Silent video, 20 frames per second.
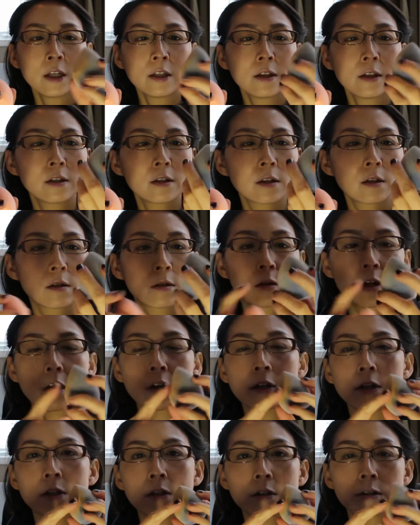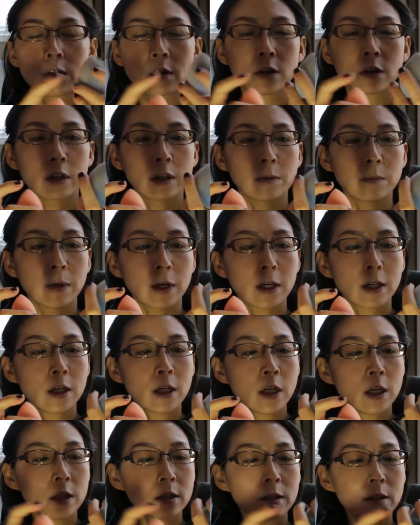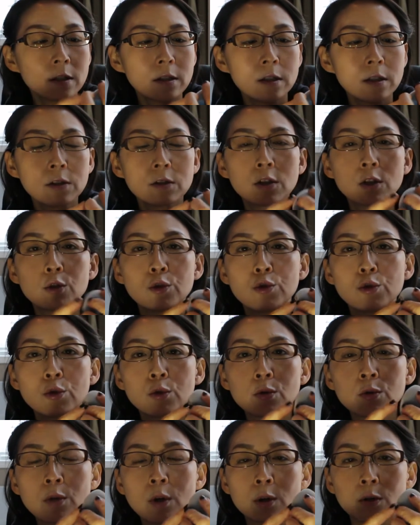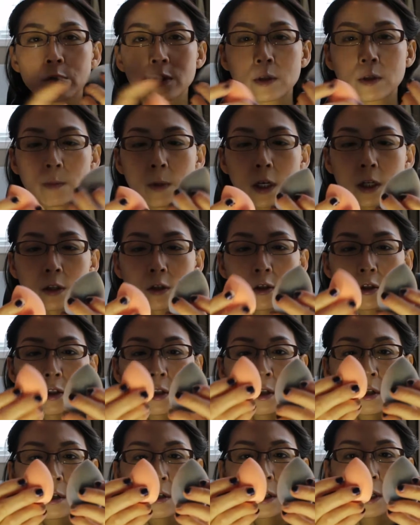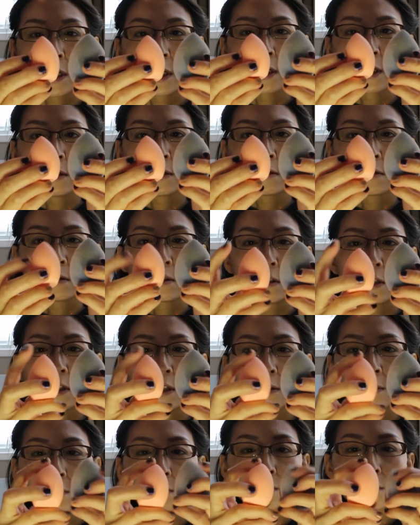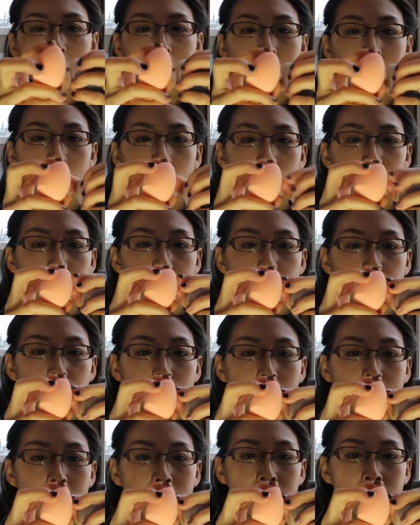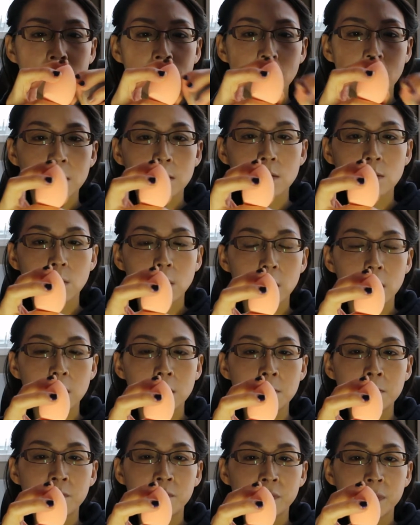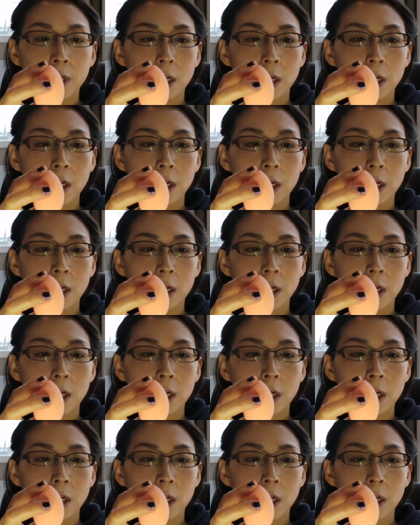This is, sorry it's dirty, but this is the Juno sponge, and right now it's dry as well.